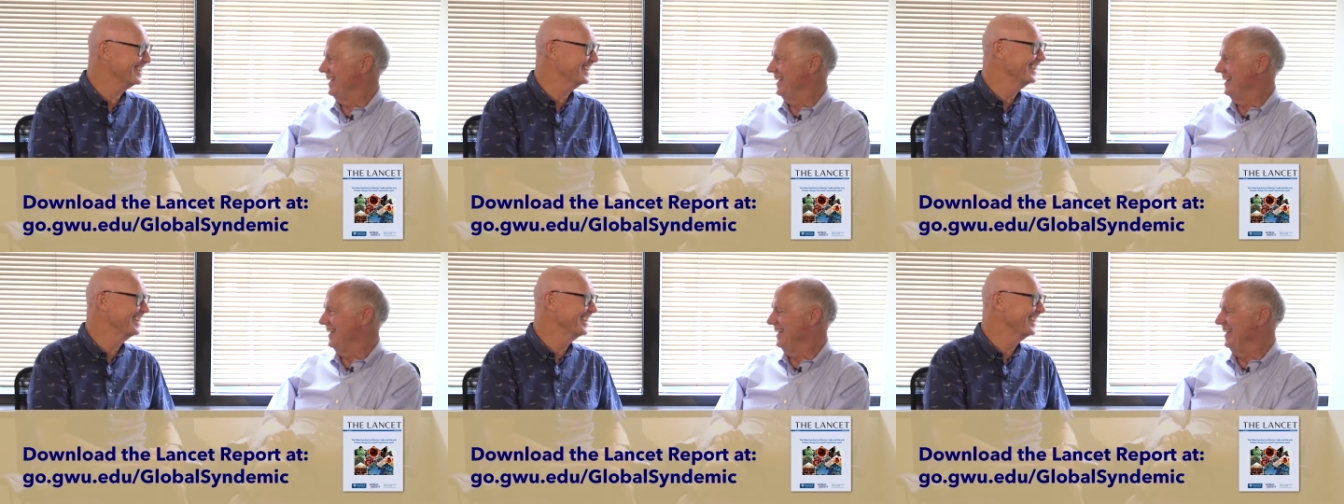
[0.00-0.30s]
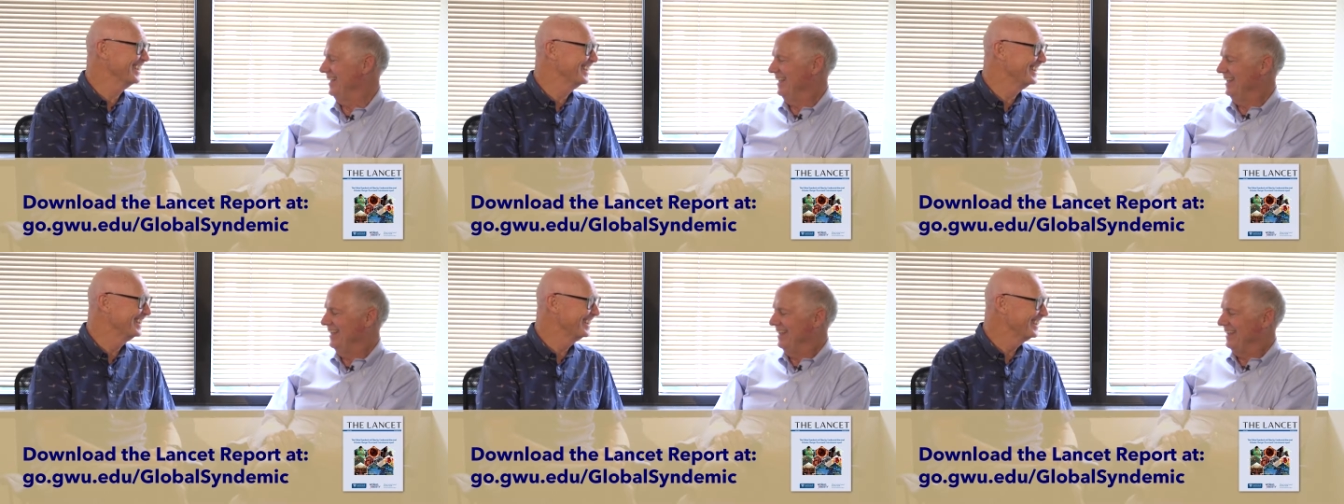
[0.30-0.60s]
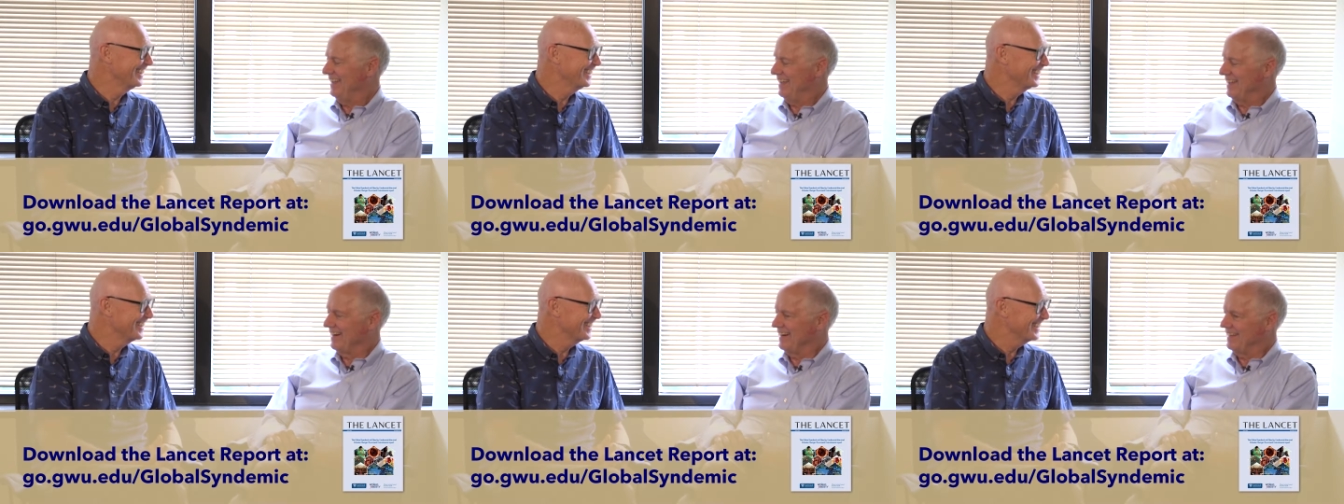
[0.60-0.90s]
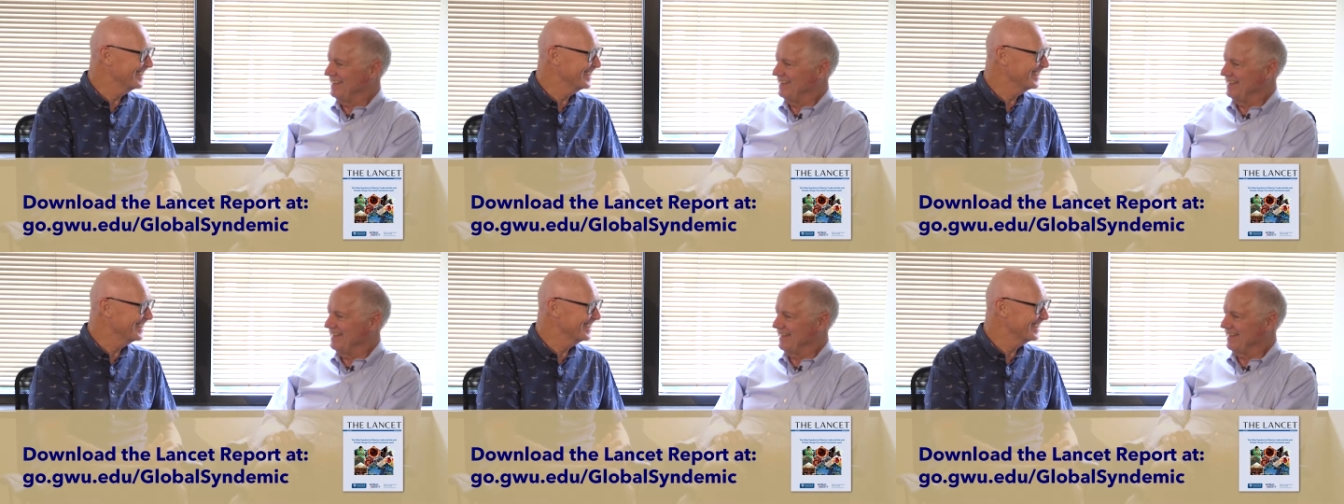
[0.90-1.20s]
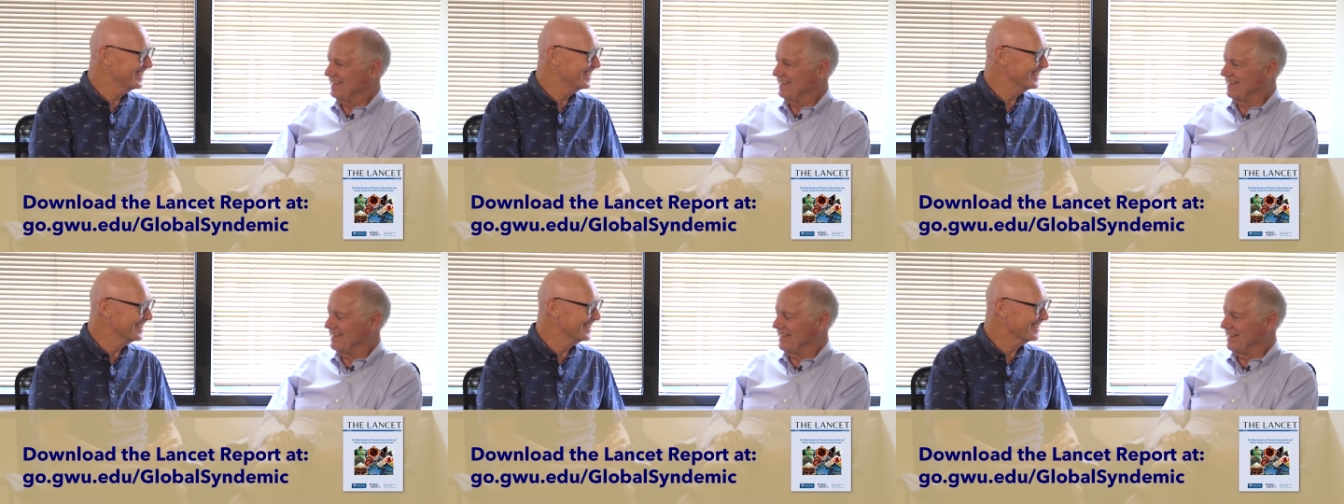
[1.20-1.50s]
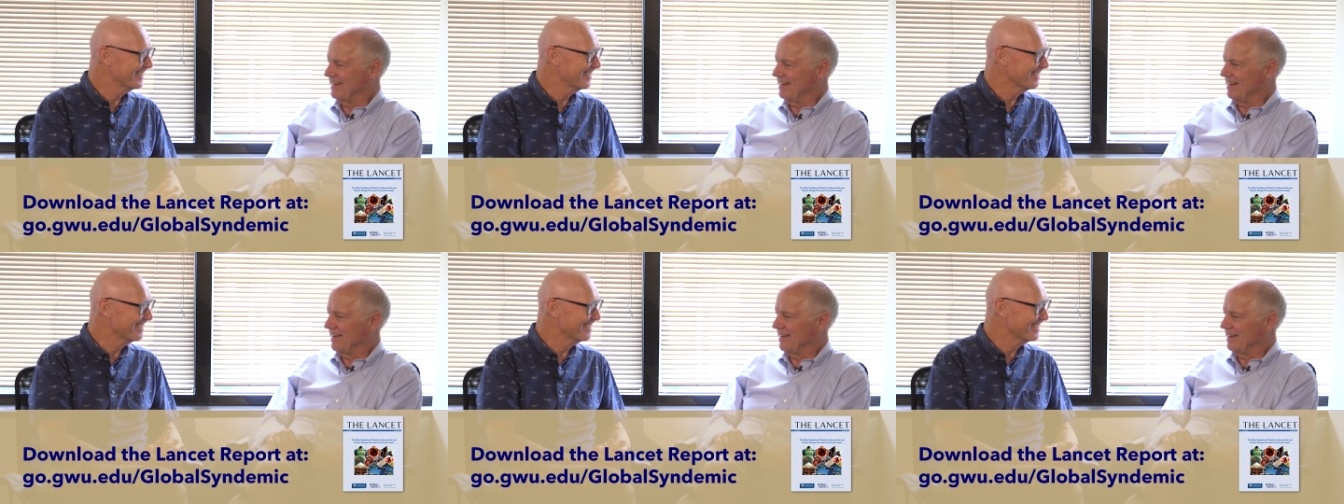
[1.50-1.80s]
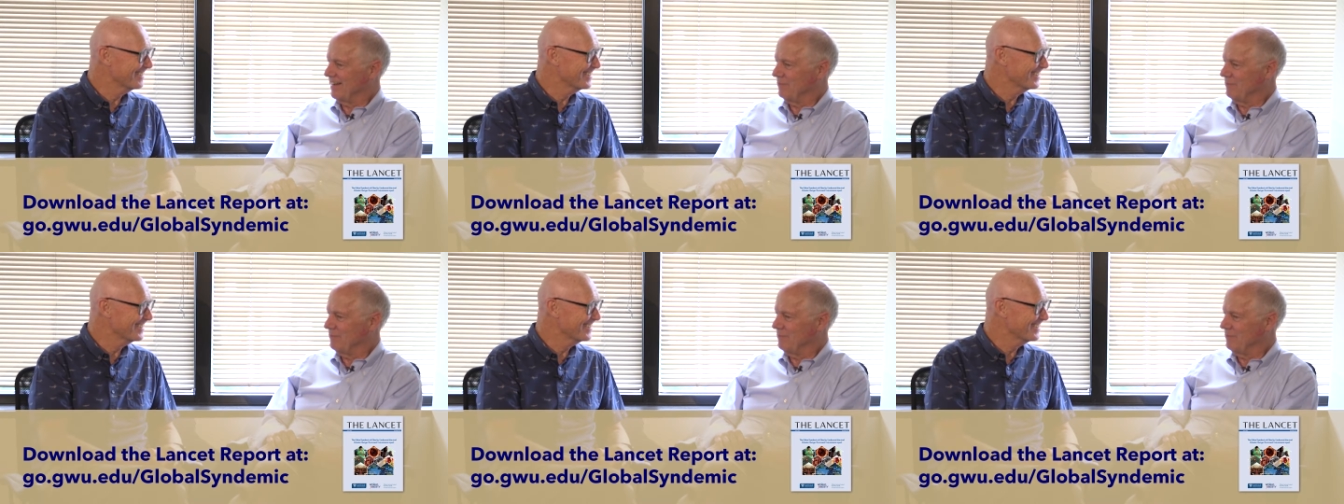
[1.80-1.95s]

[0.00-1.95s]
And I think that